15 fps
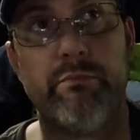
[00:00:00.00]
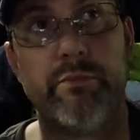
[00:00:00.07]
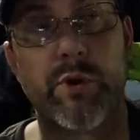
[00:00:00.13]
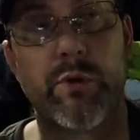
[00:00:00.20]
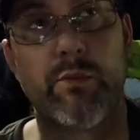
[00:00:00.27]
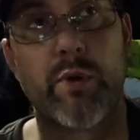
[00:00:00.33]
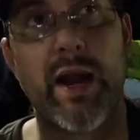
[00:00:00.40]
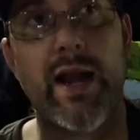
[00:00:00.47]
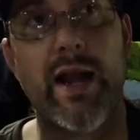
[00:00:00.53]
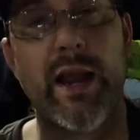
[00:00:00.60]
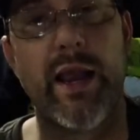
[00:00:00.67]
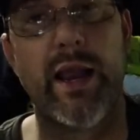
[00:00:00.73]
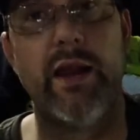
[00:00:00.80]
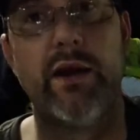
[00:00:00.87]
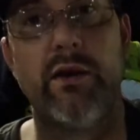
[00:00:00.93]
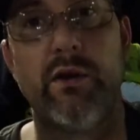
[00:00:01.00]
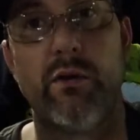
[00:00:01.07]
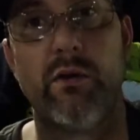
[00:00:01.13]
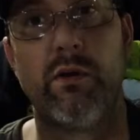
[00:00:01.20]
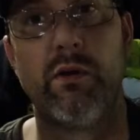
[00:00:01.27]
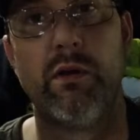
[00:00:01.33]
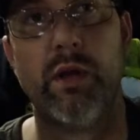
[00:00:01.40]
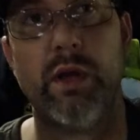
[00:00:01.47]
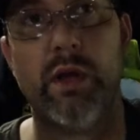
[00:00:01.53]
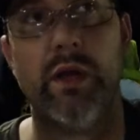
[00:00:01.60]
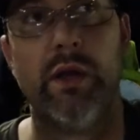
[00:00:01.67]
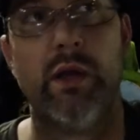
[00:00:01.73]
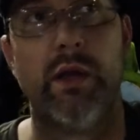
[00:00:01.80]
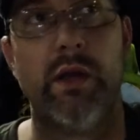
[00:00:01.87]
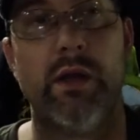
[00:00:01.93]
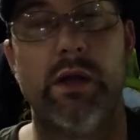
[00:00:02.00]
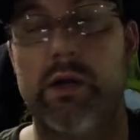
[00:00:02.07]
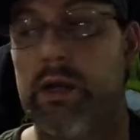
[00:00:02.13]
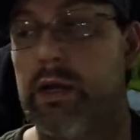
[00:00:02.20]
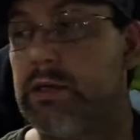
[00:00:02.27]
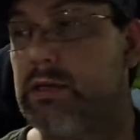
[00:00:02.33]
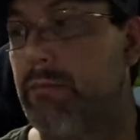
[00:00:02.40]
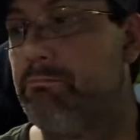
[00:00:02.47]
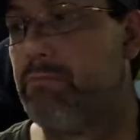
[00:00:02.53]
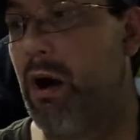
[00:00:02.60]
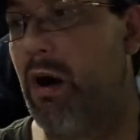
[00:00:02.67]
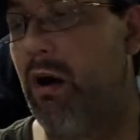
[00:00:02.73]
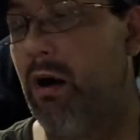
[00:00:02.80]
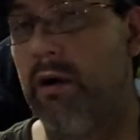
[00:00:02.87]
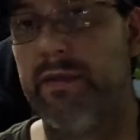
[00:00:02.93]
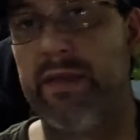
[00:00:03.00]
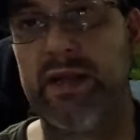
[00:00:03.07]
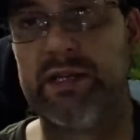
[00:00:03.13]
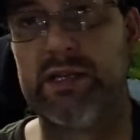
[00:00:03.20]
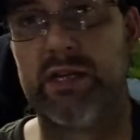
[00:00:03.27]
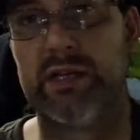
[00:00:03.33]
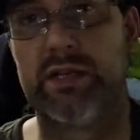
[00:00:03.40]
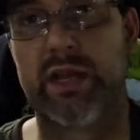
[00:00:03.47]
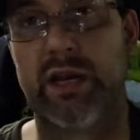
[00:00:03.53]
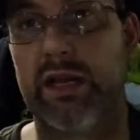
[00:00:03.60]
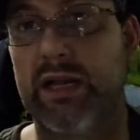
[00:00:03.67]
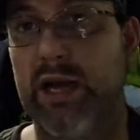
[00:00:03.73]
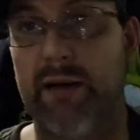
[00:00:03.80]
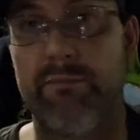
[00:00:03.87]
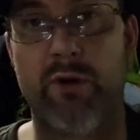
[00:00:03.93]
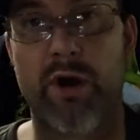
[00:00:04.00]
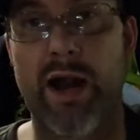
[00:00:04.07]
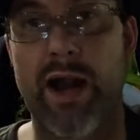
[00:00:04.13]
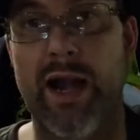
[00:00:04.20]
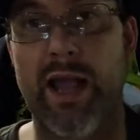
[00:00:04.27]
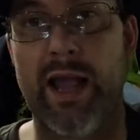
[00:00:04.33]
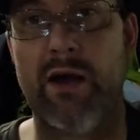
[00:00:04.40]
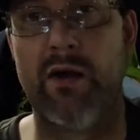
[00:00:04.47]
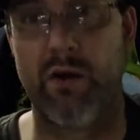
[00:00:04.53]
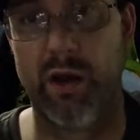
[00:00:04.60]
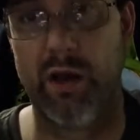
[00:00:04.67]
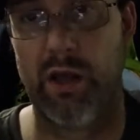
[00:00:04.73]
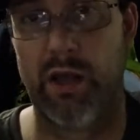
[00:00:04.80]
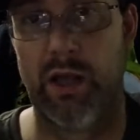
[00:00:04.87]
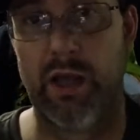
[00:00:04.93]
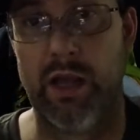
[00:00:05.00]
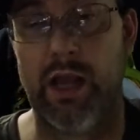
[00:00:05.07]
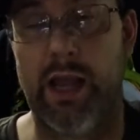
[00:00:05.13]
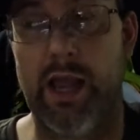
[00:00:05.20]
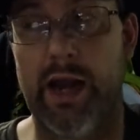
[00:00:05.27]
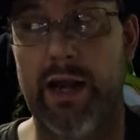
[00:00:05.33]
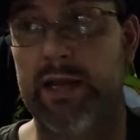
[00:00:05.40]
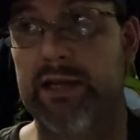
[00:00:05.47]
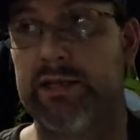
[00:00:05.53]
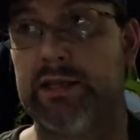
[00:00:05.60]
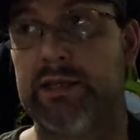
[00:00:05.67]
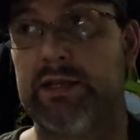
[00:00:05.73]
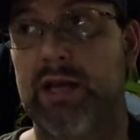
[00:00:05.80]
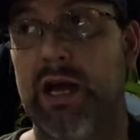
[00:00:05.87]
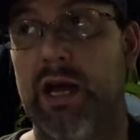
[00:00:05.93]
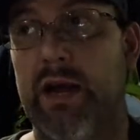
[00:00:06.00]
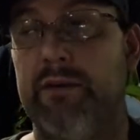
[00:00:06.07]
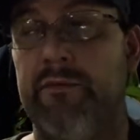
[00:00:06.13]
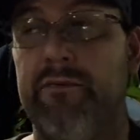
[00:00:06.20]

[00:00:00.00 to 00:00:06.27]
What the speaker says: red handle is a bar that just can come right out and is designed